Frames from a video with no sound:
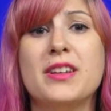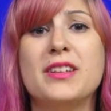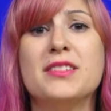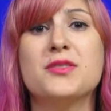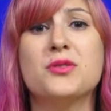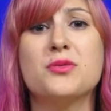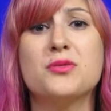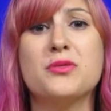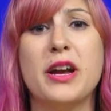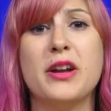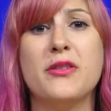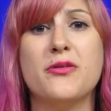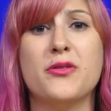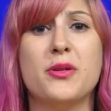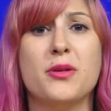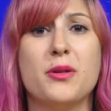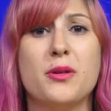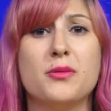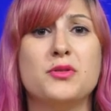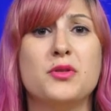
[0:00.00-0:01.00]
is great
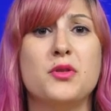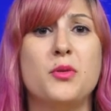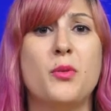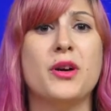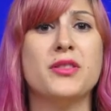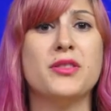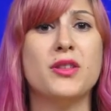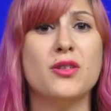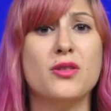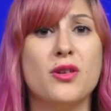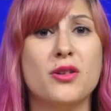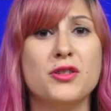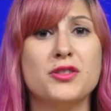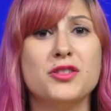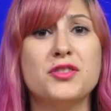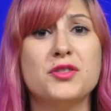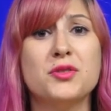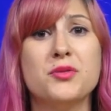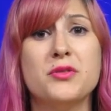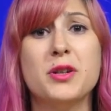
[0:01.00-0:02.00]
for those who want the
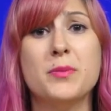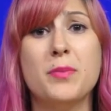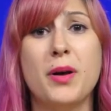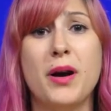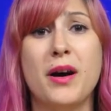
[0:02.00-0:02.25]
largest screen